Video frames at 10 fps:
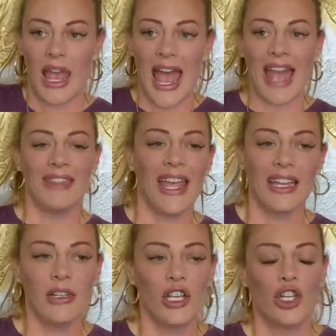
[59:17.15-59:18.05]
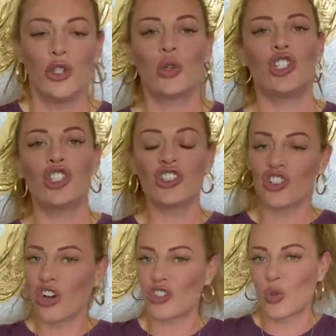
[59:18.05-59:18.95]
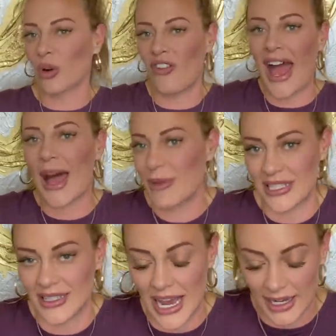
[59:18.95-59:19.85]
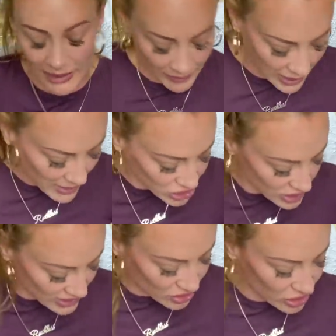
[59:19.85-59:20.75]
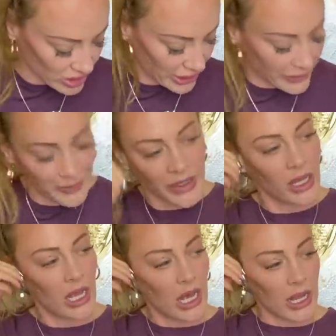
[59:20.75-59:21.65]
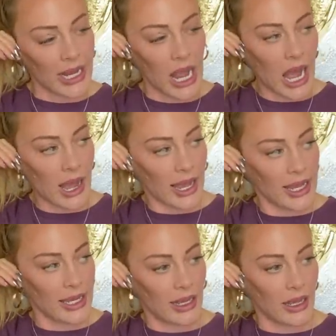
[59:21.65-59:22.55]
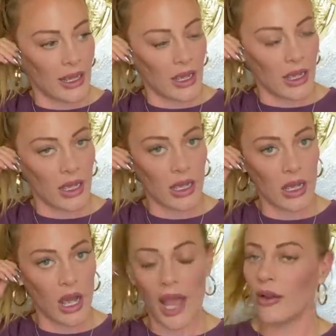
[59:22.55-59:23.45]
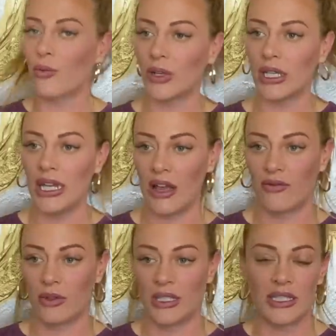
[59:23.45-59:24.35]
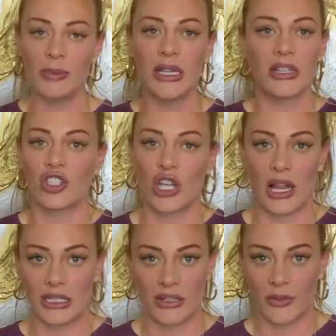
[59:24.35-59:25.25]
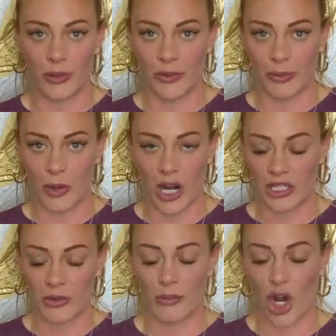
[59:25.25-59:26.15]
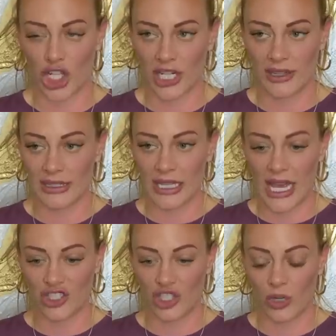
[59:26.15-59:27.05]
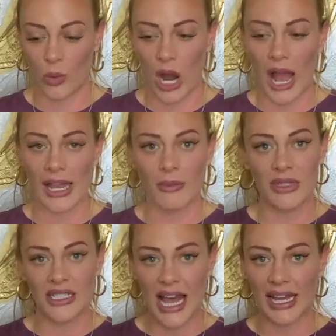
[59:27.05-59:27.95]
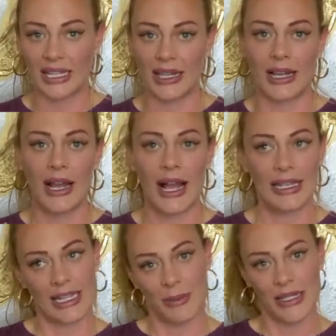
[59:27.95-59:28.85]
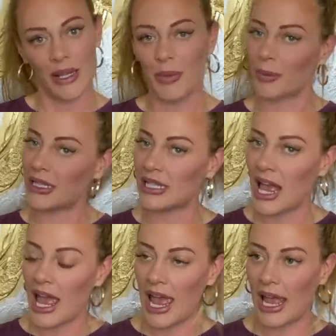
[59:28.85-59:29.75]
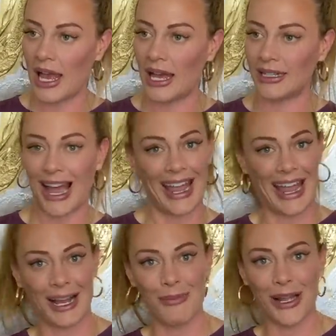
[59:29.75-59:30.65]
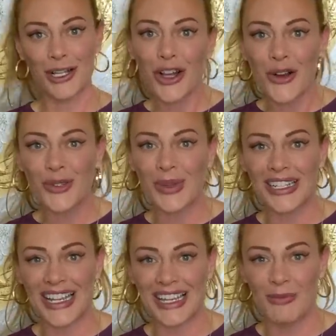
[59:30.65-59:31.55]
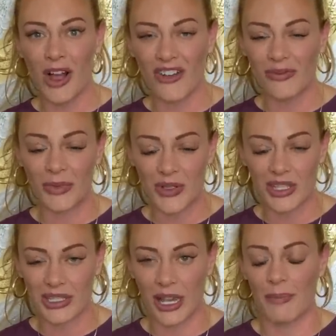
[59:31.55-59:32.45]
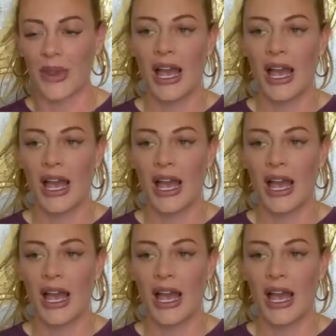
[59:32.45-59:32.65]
And then you can just start sort of habit stacking. I mentioned this earlier. Like I I really have, this has been like the Shallon Self-Improvement pro Project this last year, where I am stacking, like I take my supplements and I hang up my clothes when I take them off most of the time.